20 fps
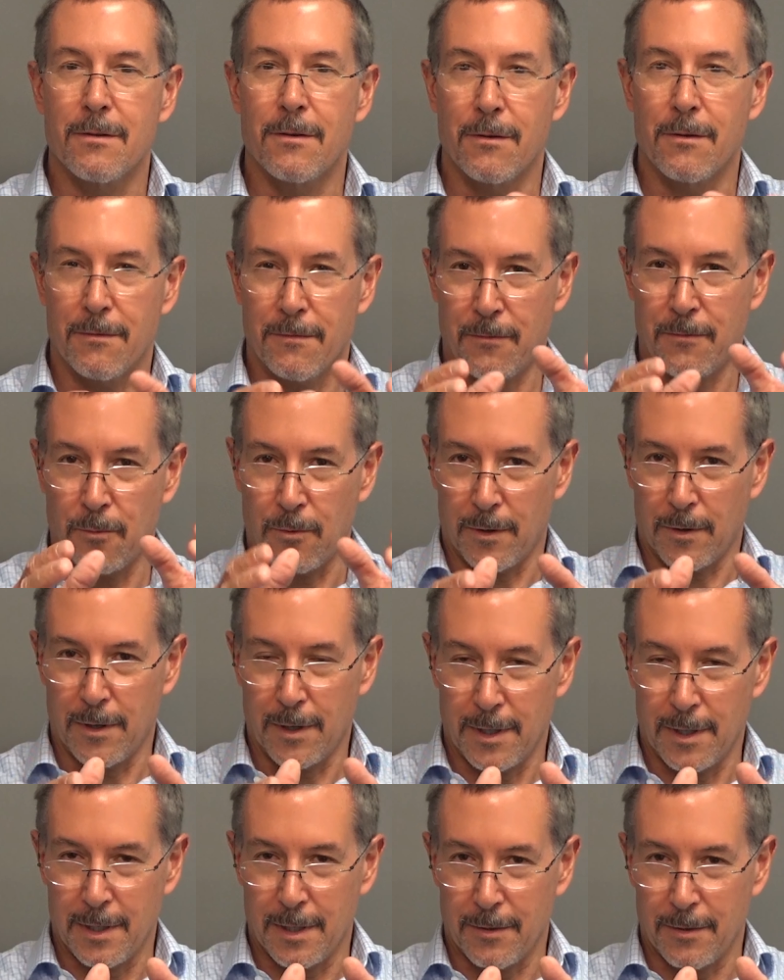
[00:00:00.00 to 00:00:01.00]
for
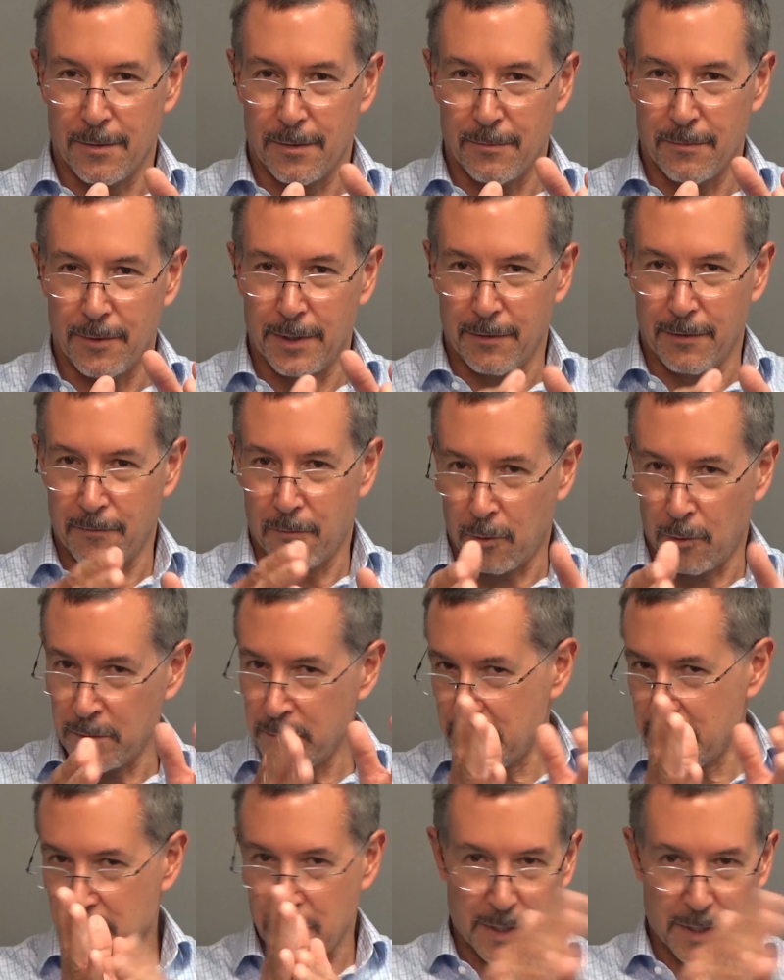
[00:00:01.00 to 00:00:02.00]

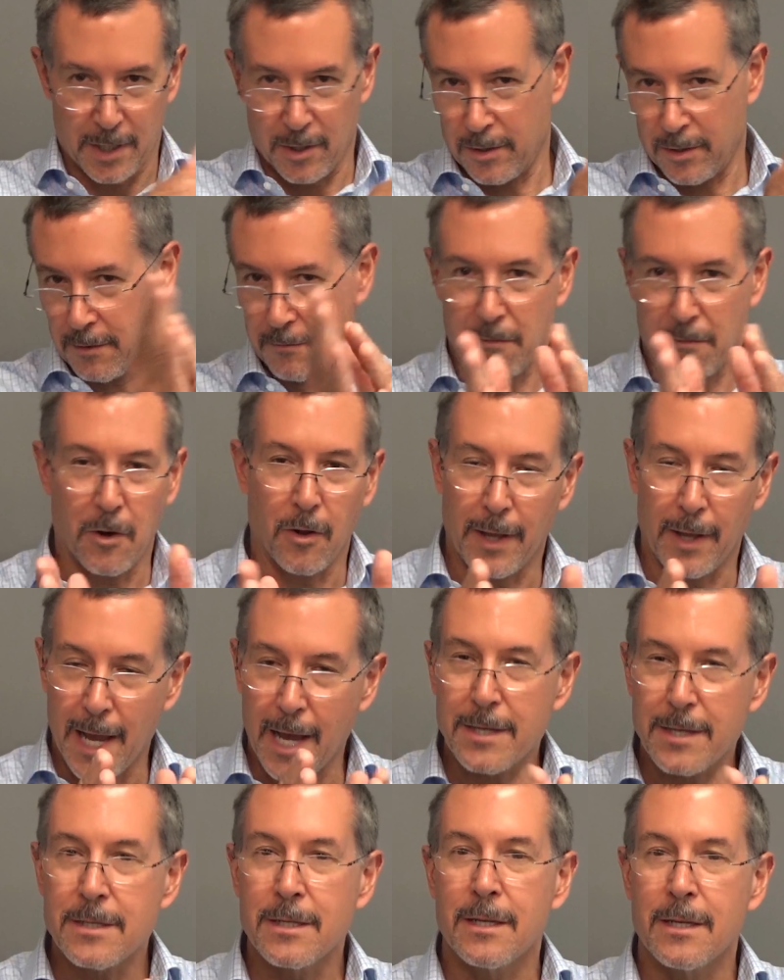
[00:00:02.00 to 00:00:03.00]
reinforcement so the hair doesn't fall
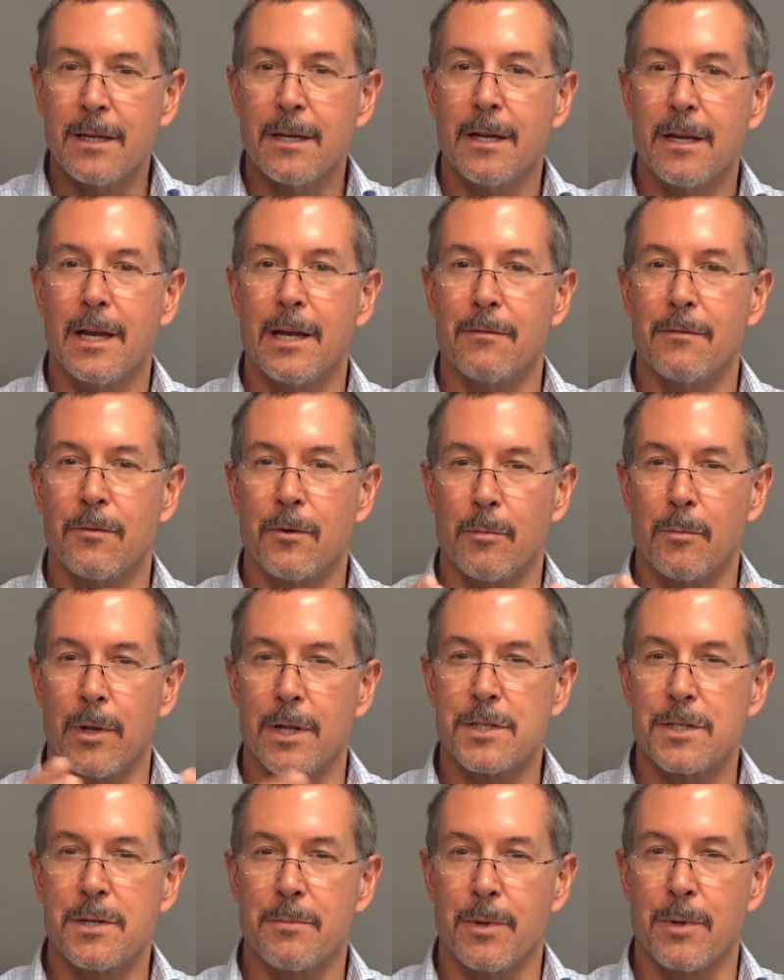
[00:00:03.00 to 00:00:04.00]
out, and for
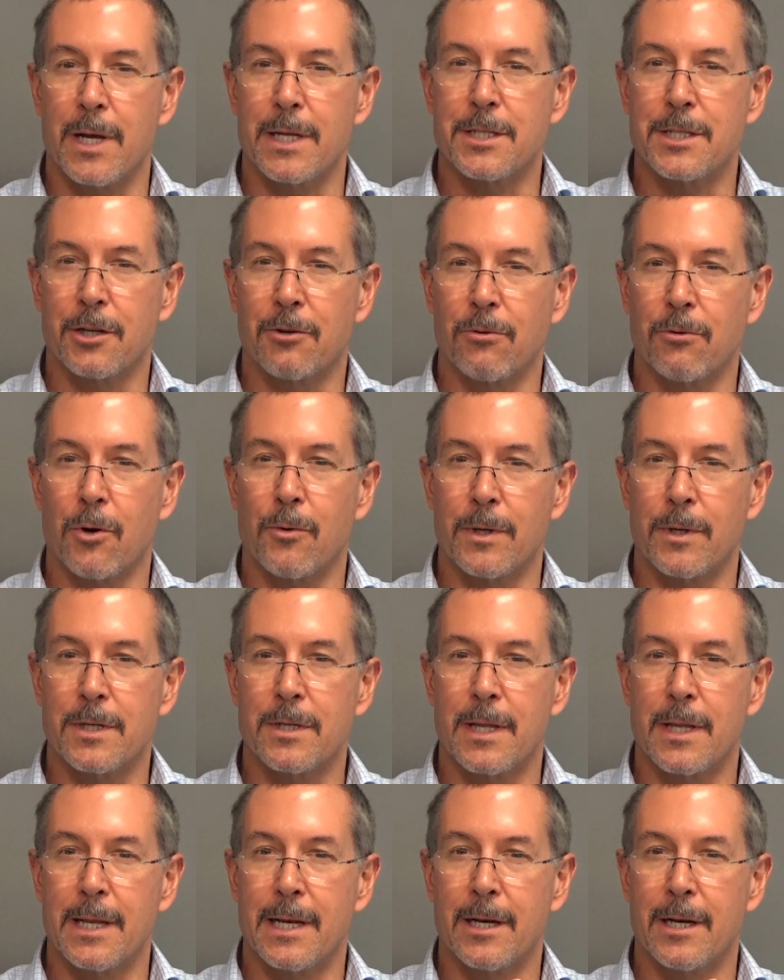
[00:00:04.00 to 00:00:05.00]
blood supply to grow into
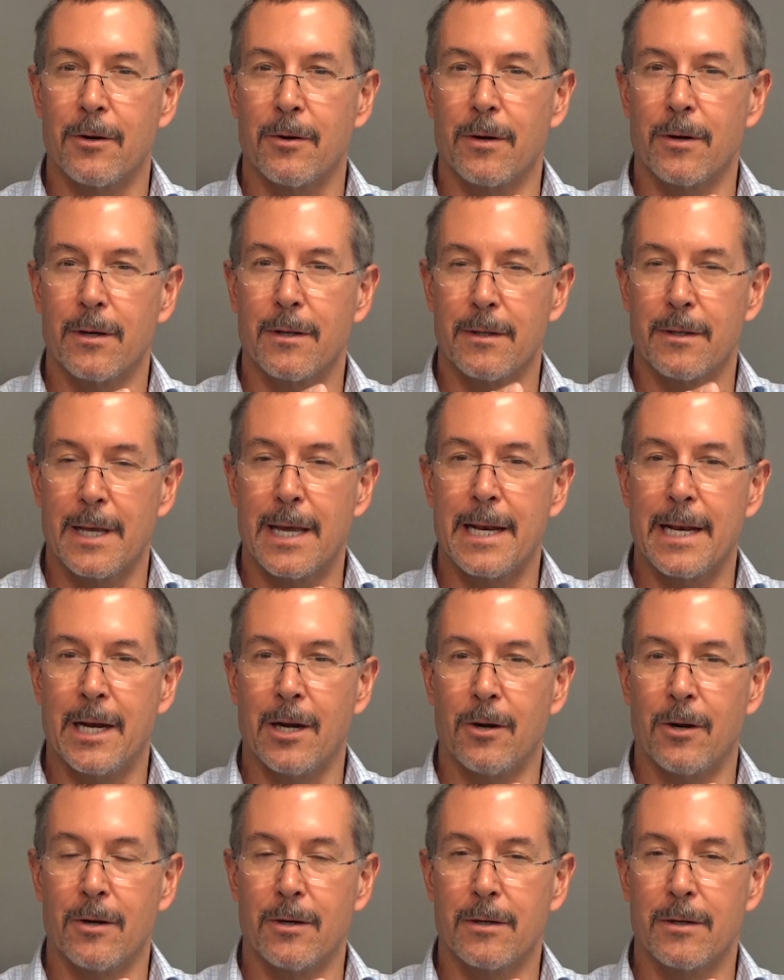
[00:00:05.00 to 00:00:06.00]
that
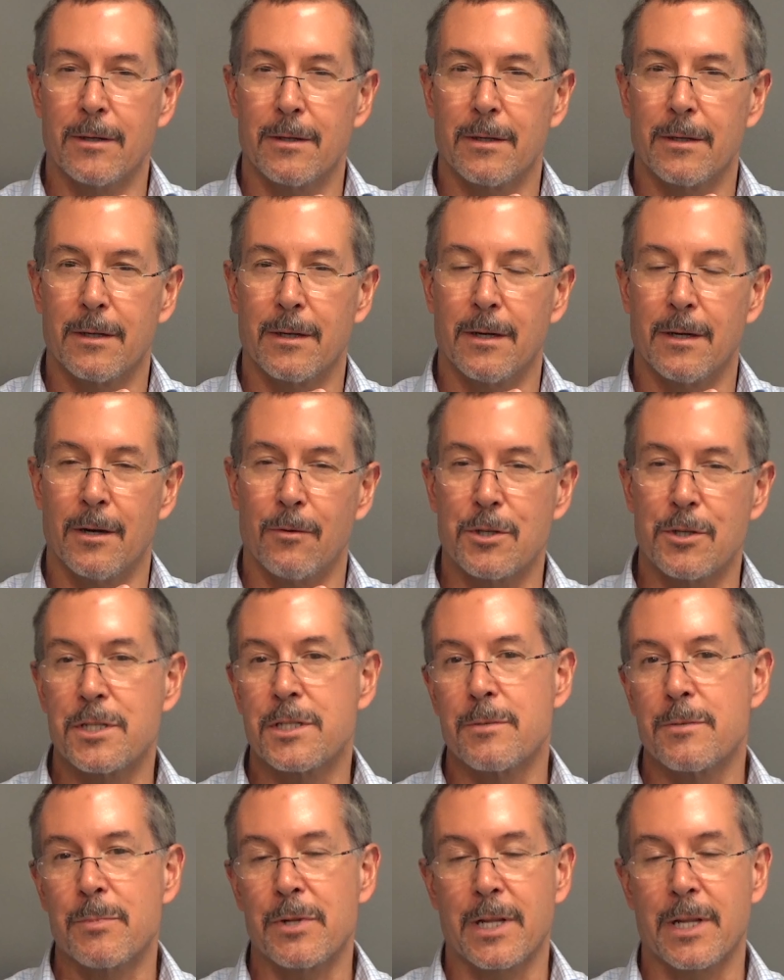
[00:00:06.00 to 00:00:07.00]
hair. Which
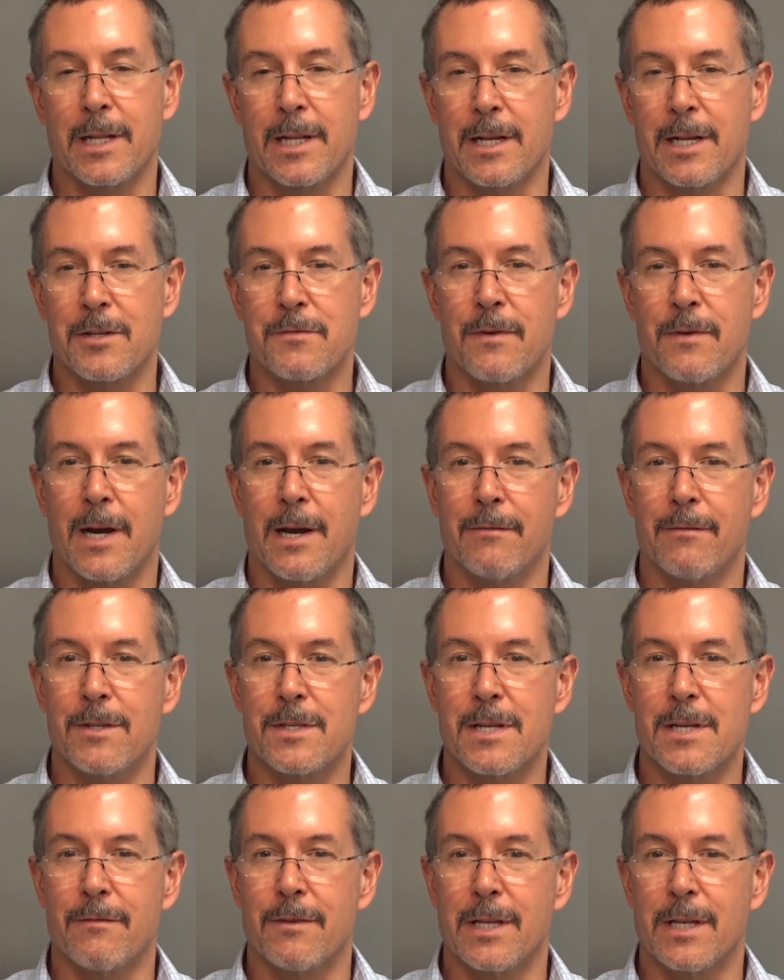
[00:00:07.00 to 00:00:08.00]
typically takes 5 to
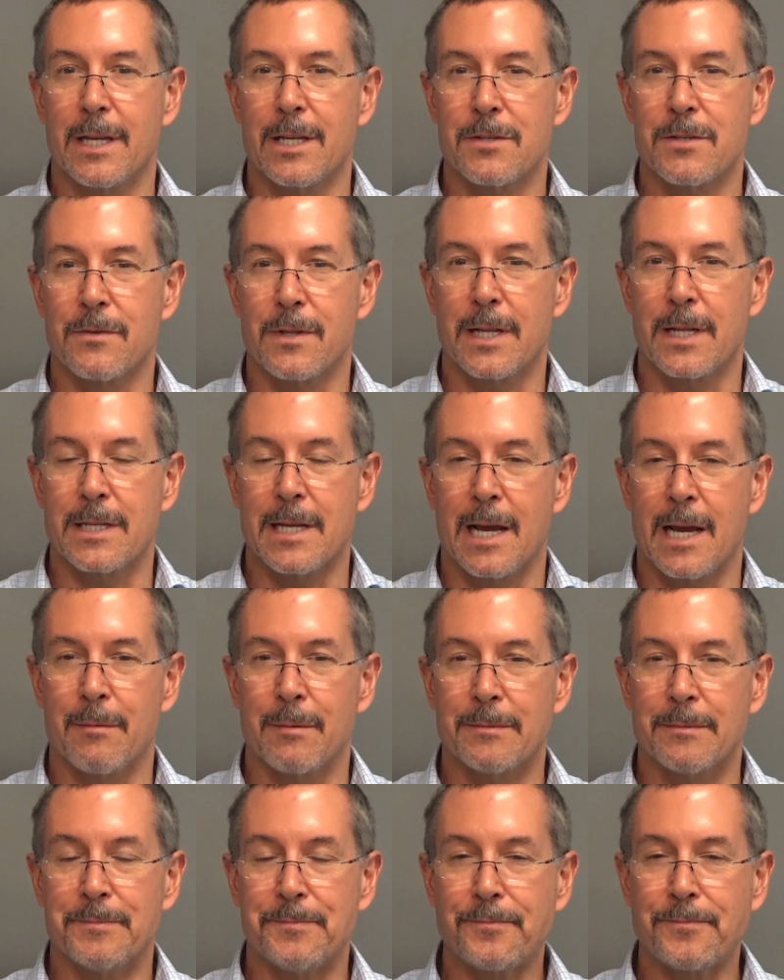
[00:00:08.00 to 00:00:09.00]
7 days for that to
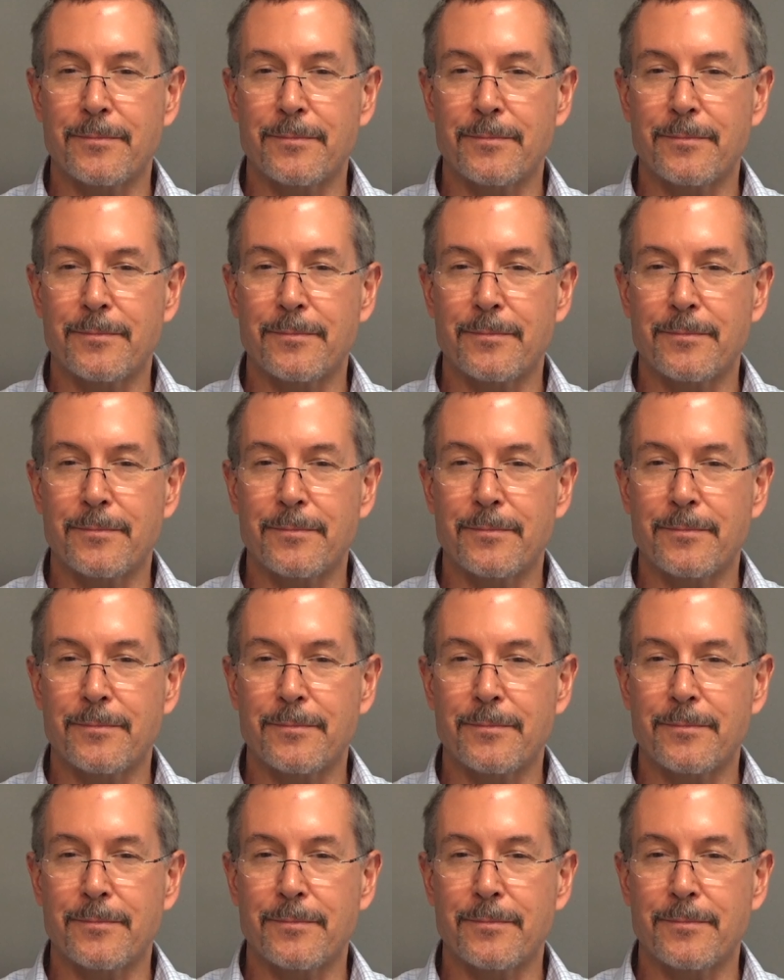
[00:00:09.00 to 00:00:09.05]
happen.